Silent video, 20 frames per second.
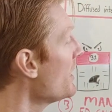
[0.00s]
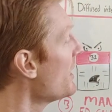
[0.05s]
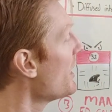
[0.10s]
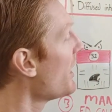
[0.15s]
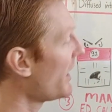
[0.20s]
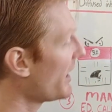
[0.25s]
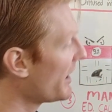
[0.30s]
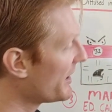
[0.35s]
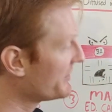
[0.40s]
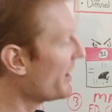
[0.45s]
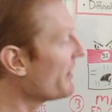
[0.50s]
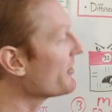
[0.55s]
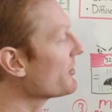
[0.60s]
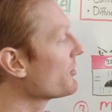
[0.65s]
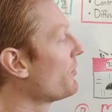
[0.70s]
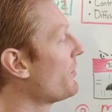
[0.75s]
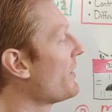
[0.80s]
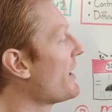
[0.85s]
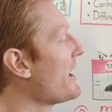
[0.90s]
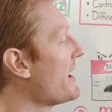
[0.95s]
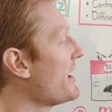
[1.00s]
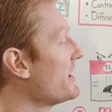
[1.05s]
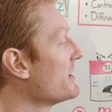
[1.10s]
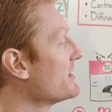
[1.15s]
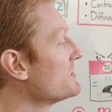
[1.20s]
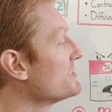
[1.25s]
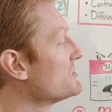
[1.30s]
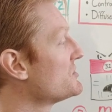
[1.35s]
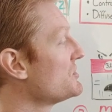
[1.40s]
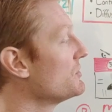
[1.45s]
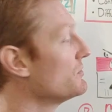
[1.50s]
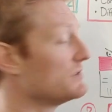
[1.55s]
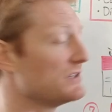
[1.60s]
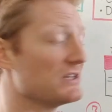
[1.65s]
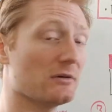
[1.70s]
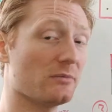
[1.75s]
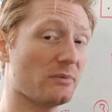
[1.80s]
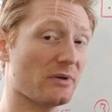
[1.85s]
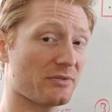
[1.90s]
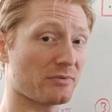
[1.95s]
Another way to
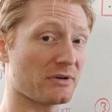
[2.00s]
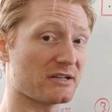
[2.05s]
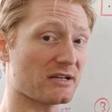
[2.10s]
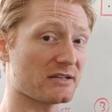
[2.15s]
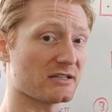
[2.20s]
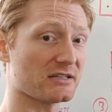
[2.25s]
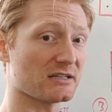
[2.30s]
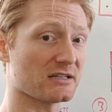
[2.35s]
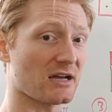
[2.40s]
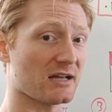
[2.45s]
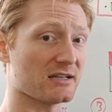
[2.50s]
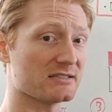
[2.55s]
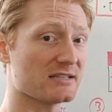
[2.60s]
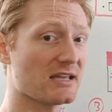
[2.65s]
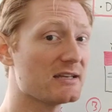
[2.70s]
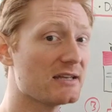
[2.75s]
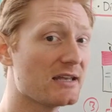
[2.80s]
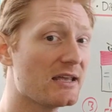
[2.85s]
deal with redundant content